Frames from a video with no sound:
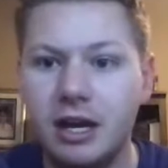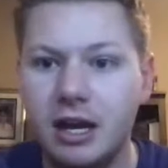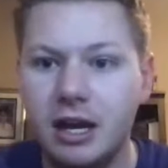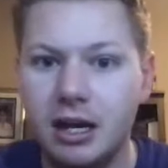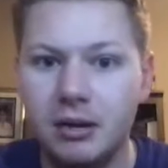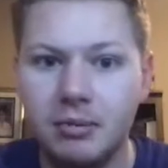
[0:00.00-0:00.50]

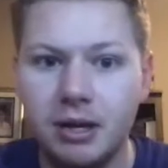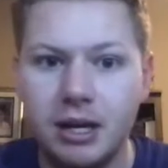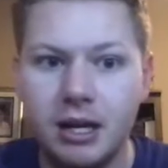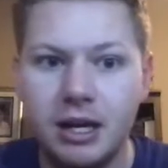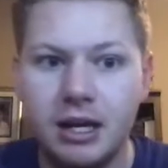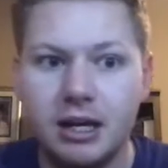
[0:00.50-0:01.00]
um,
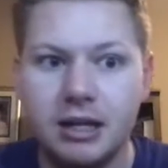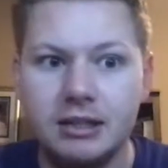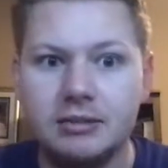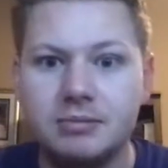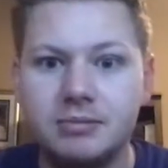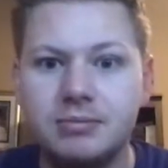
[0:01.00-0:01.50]

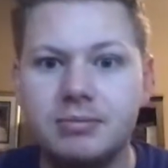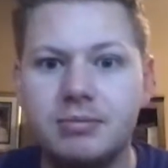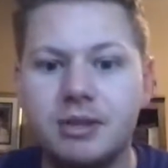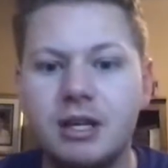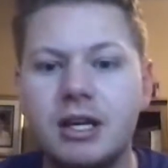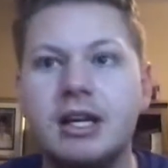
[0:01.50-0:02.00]
uh,
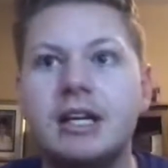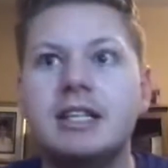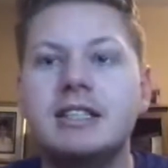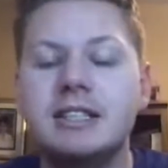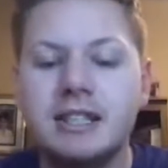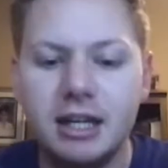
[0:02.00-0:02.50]

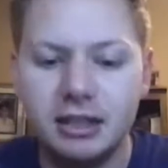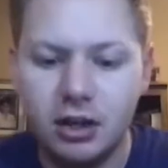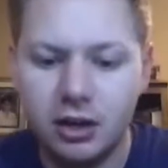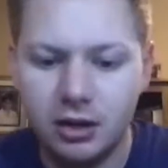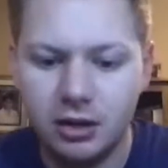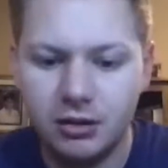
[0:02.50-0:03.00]
inside
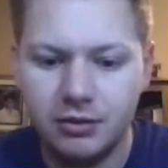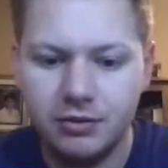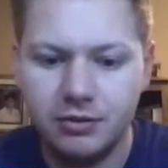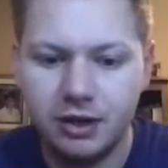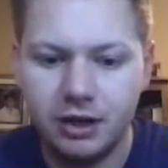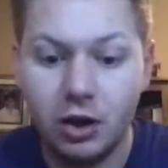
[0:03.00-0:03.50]

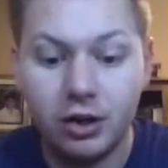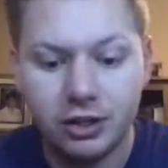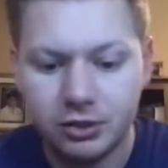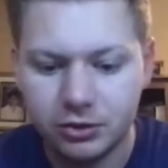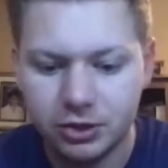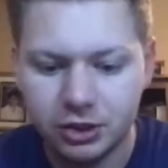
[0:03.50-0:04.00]
of
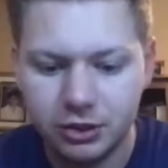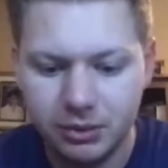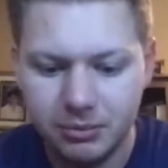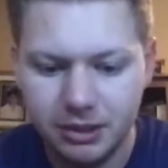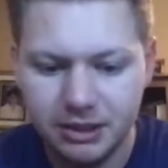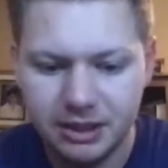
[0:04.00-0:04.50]
articles. So let
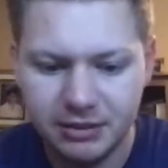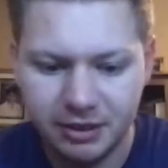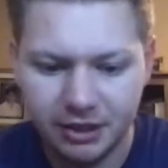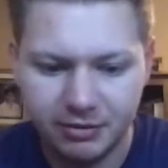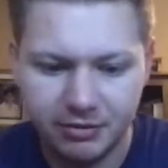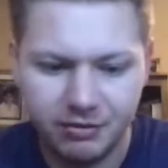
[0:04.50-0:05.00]
me see if I
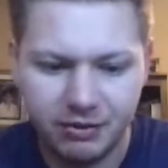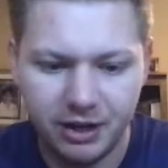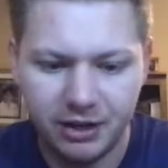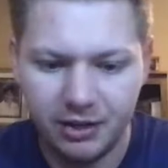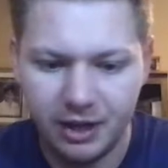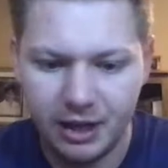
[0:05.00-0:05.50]
can
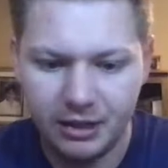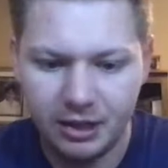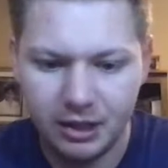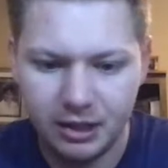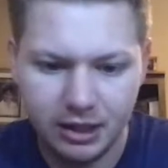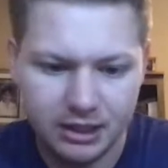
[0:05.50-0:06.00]
find that
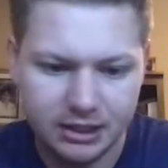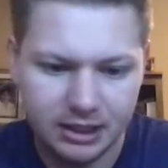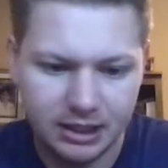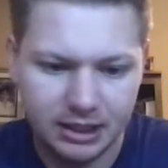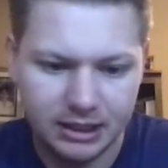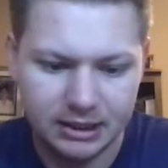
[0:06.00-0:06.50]
as
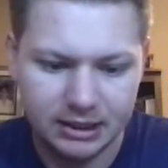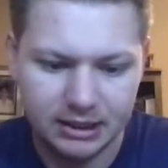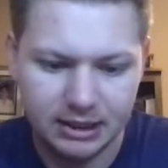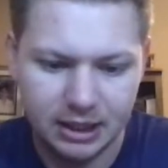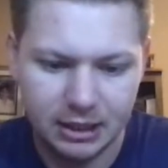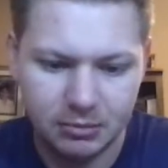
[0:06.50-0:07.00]
an
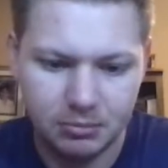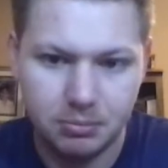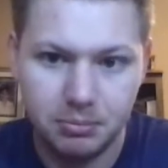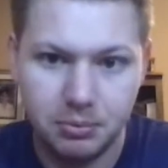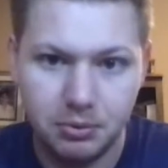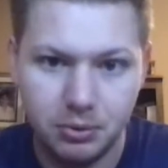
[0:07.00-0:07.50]

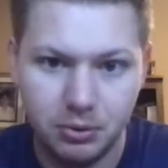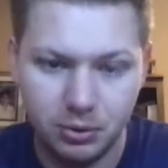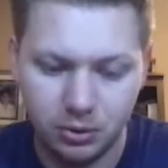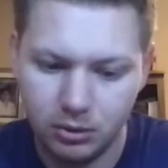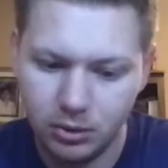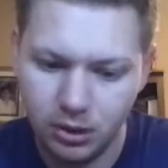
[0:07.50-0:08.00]

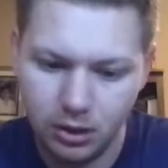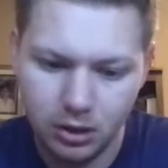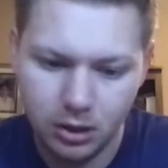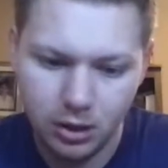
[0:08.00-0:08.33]
example,